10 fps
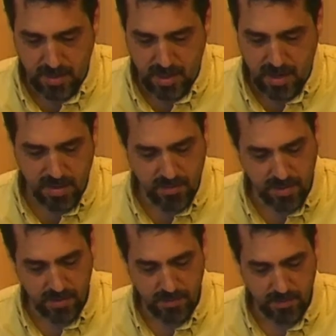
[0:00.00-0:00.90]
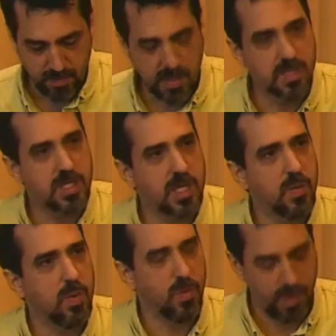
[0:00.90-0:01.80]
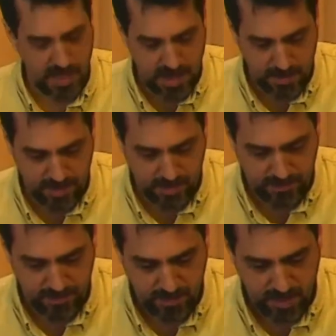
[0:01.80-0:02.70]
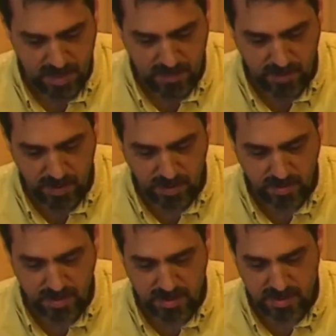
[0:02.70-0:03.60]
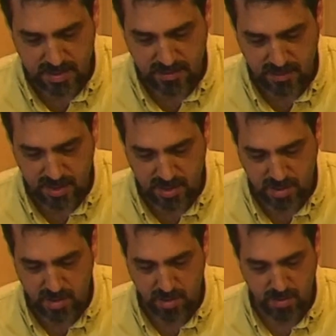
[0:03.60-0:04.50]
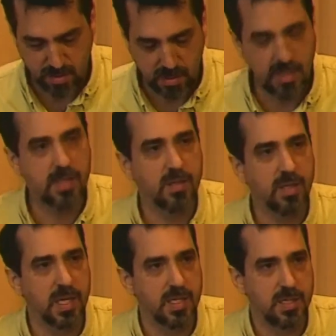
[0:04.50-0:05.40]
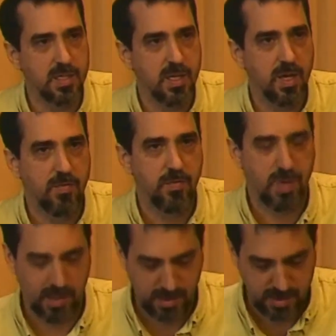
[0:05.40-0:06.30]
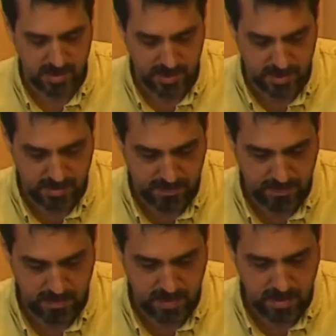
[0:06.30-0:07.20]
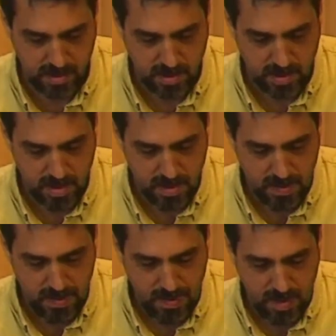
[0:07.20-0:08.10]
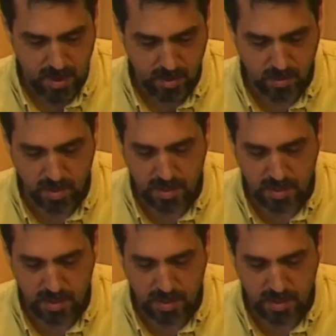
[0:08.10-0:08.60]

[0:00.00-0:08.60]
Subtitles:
However, consider what would happen if we looked at this definition through the legal lens of recklessness. According to